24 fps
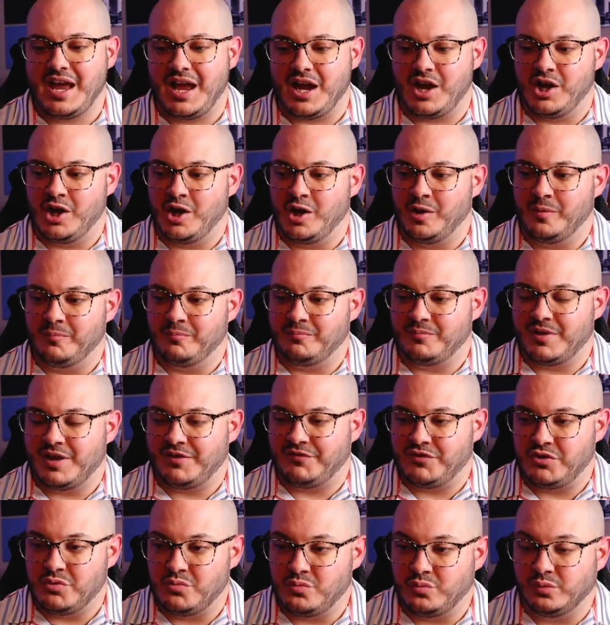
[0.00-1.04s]

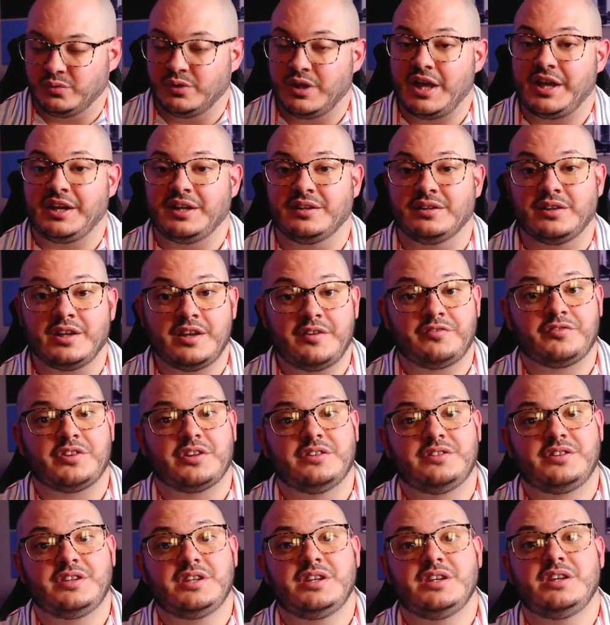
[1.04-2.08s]
If you let it lift,
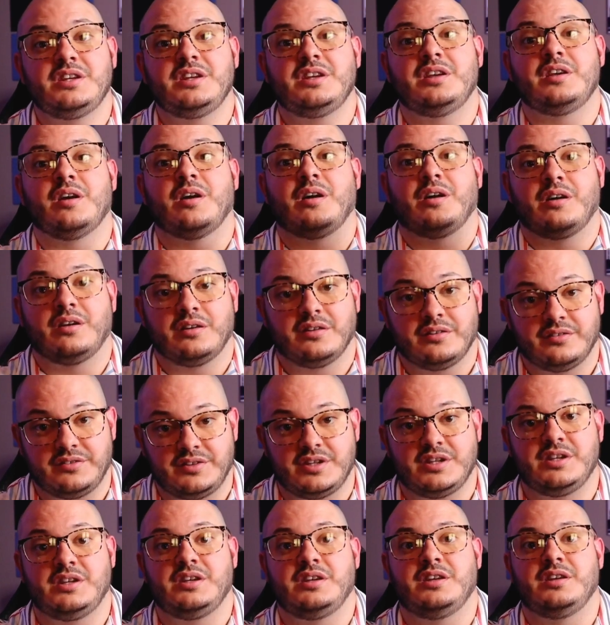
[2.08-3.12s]

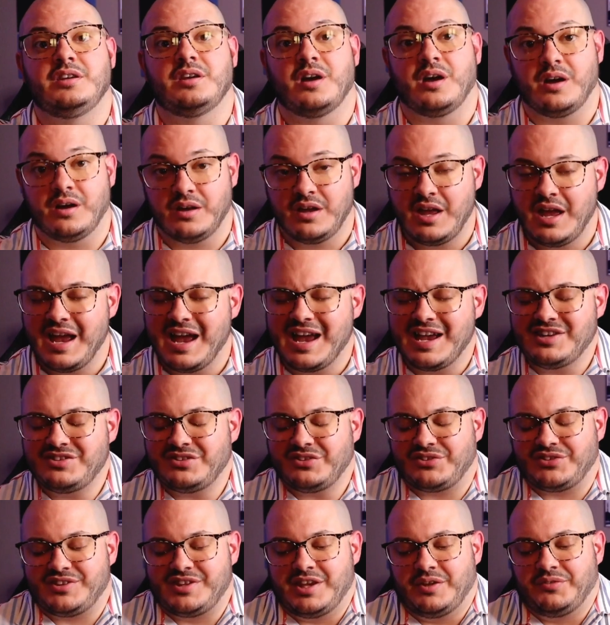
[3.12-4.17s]
it
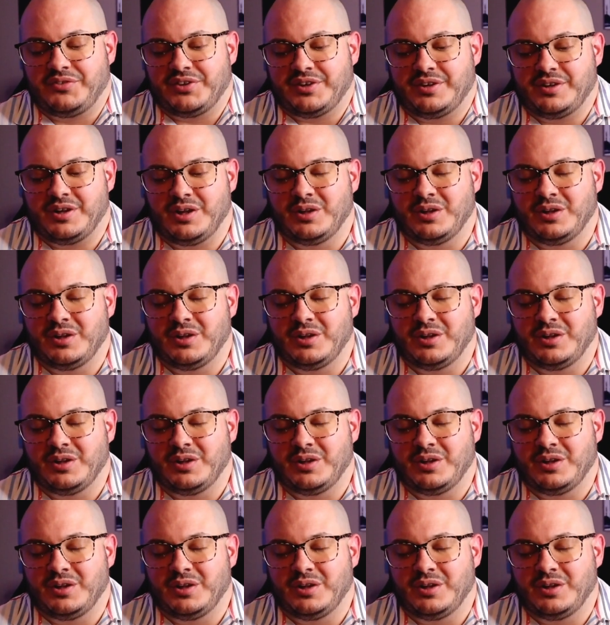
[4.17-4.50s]
just gives it